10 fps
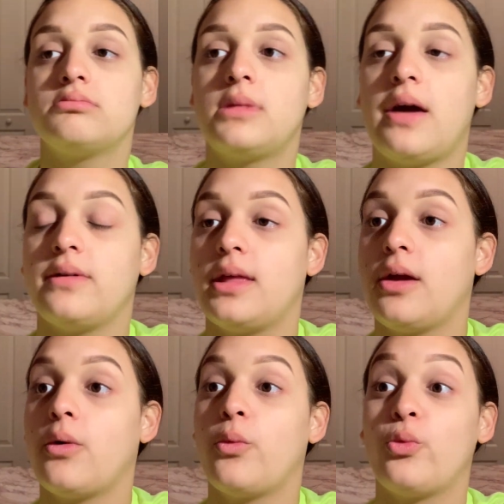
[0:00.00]
having
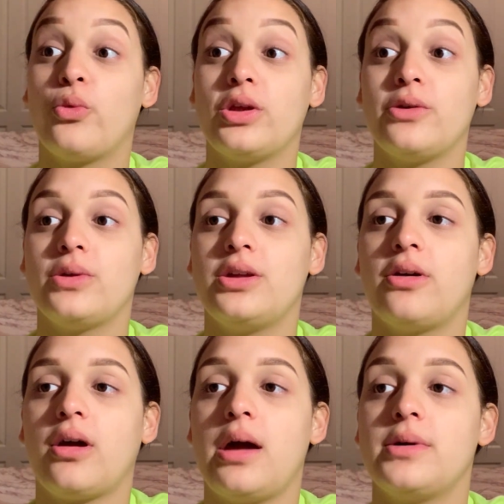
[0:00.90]
like really
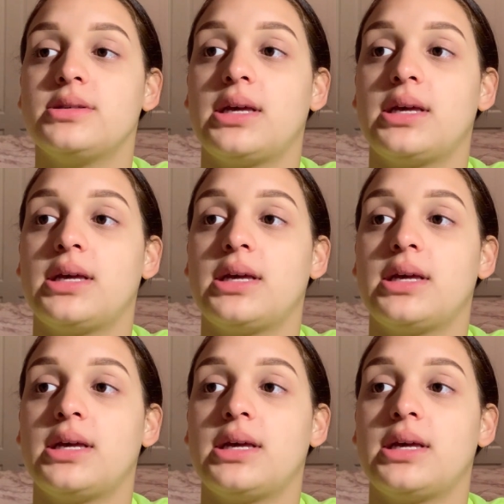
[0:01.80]
dark eyebrows.